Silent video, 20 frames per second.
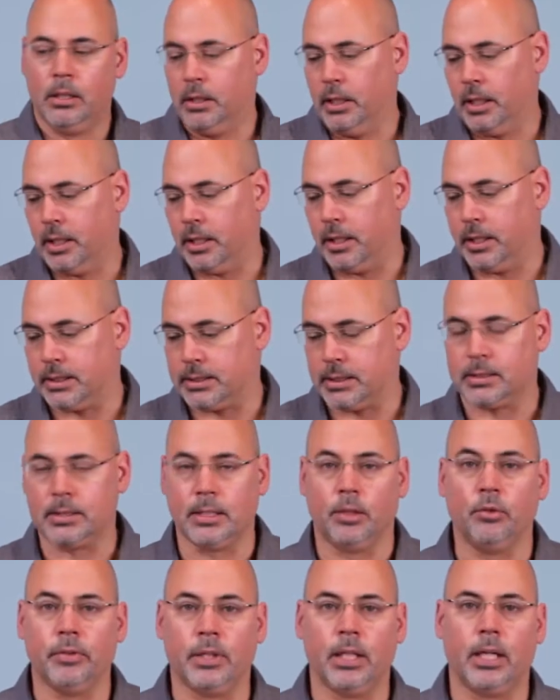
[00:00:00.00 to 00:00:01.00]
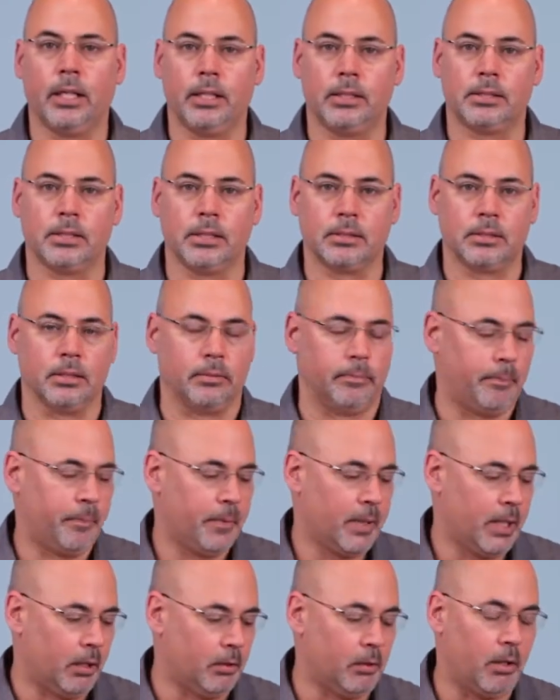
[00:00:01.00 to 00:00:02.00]
It's a self-aligning system.
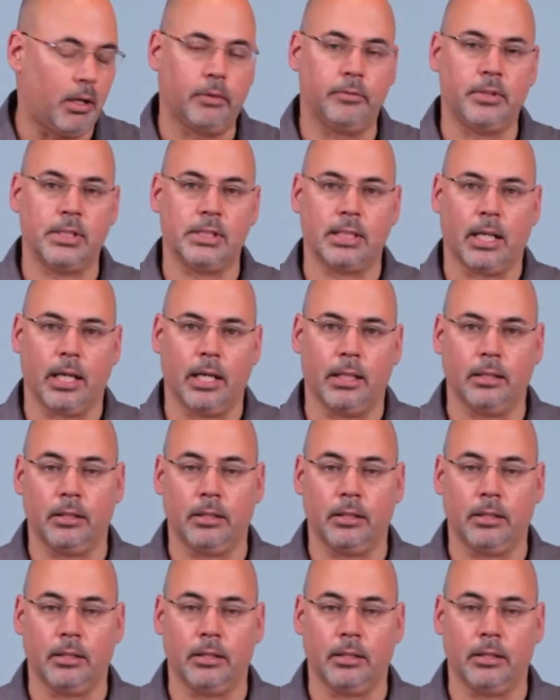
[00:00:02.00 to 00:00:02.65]
A lot of design.